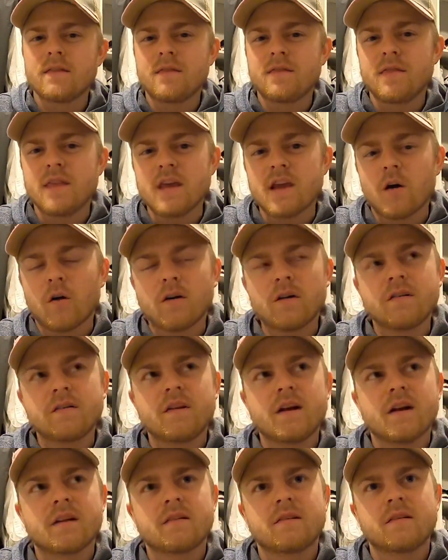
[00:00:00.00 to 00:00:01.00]
the
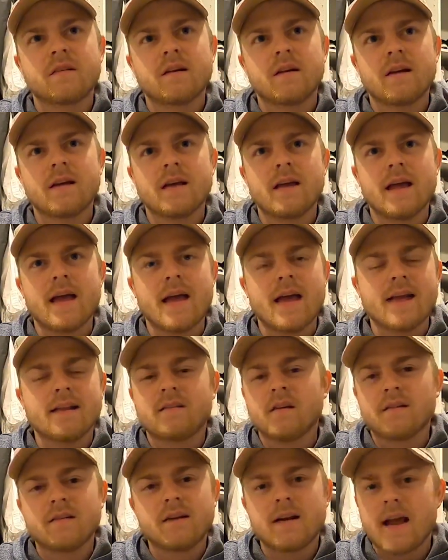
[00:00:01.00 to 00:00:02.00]
R6, it
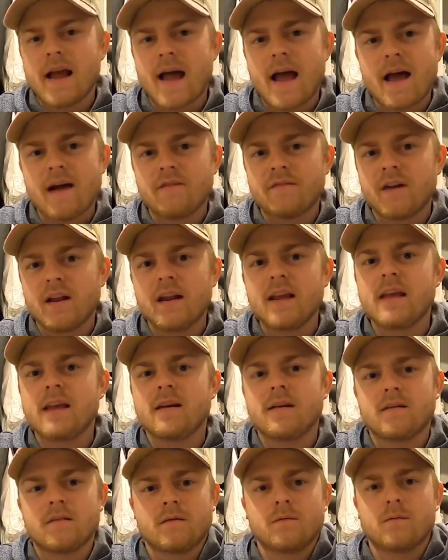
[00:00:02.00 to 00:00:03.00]
doesn't have
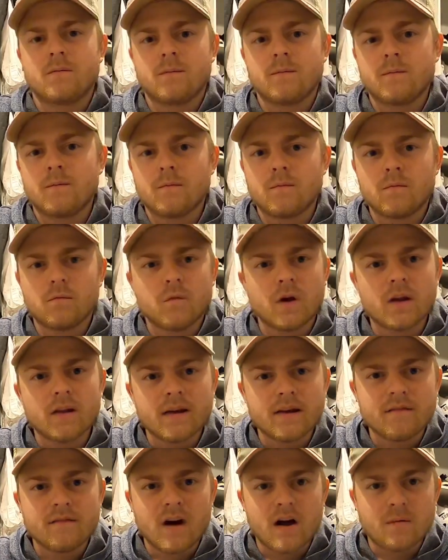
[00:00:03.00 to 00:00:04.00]
any
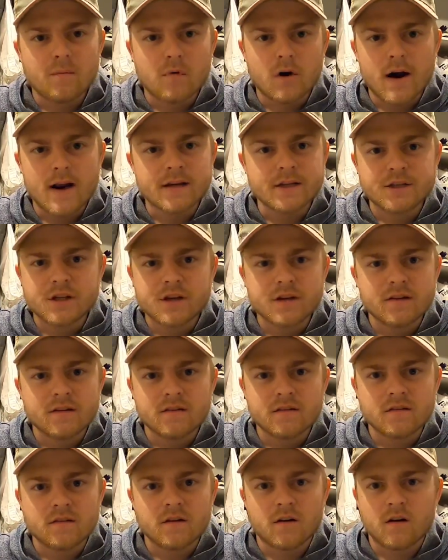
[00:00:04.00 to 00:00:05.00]
really
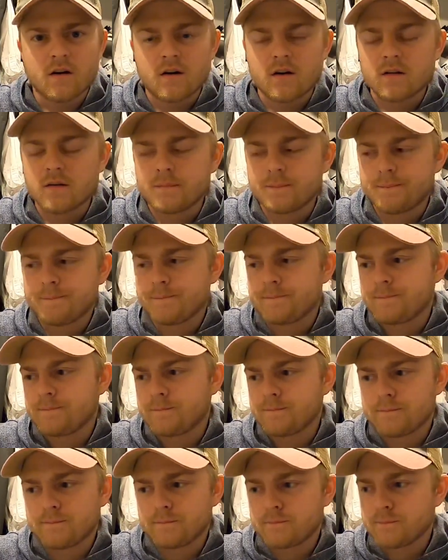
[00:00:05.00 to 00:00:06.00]
vibrations or
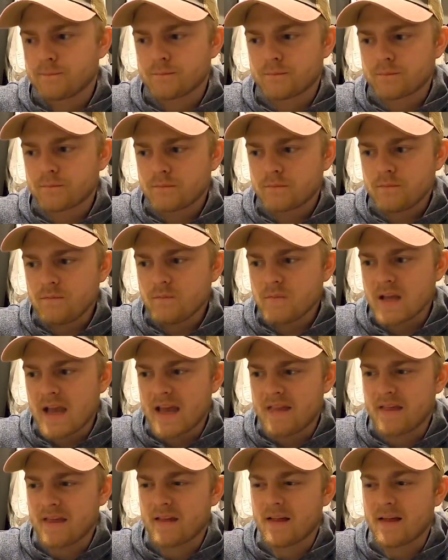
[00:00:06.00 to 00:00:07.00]

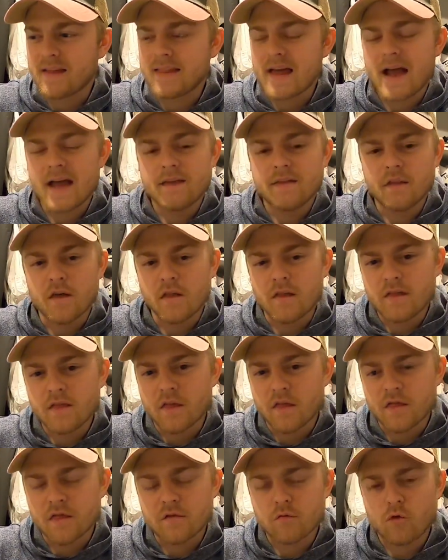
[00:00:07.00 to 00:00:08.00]
anything like that, and the
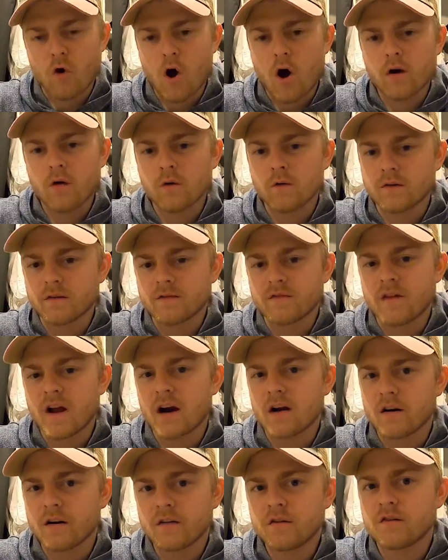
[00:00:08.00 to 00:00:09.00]
throttle is
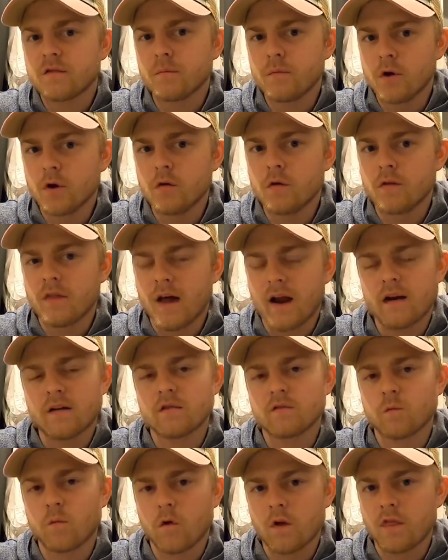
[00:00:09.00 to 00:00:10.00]
very smooth. That
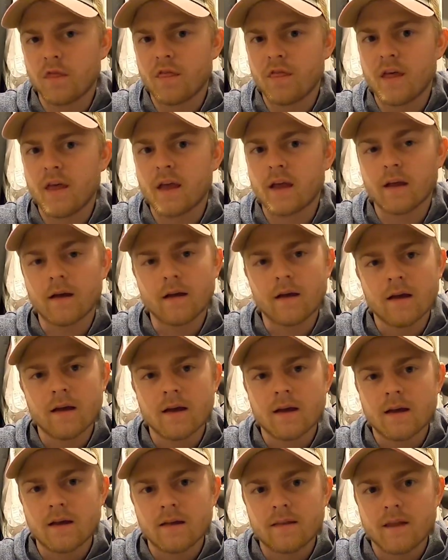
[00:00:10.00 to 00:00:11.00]
is one thing
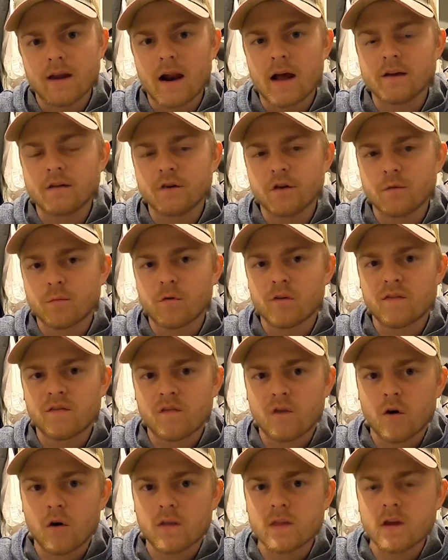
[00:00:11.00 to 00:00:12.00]
that I do
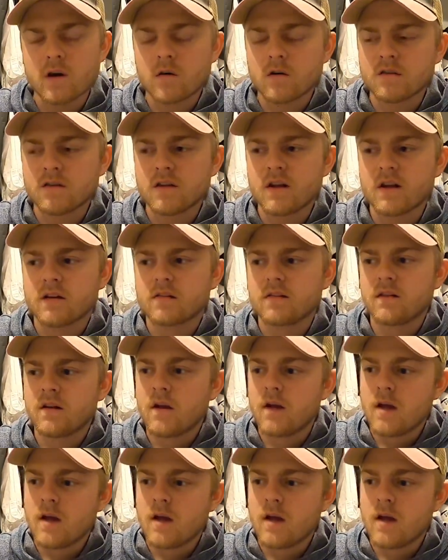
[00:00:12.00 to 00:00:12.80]
prefer on the R6.